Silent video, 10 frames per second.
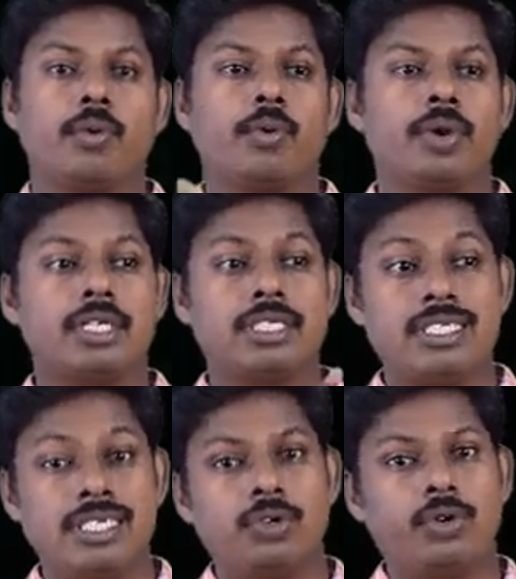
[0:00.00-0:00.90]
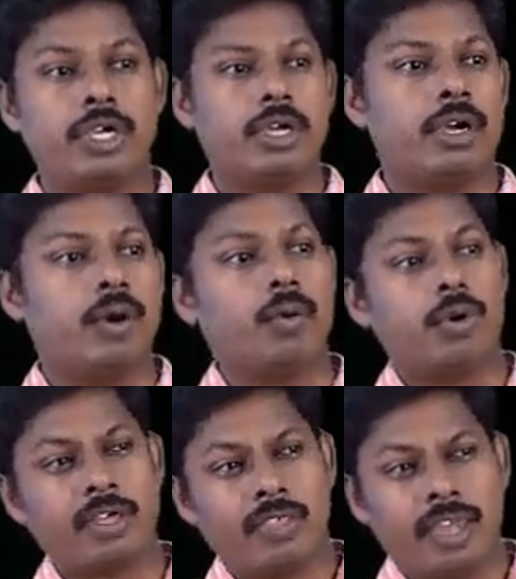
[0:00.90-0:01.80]
What is she doing?
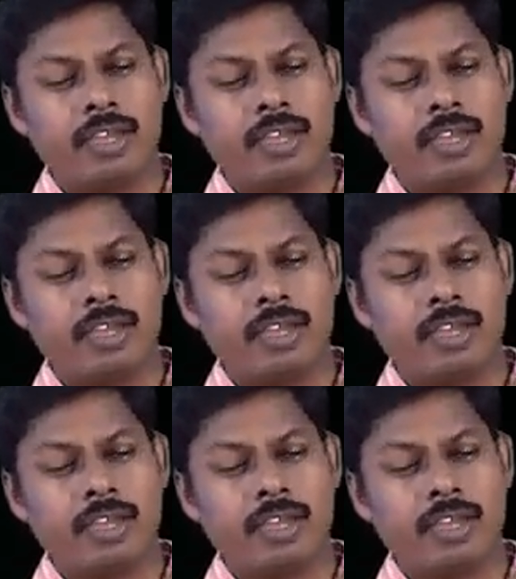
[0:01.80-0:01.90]
What are they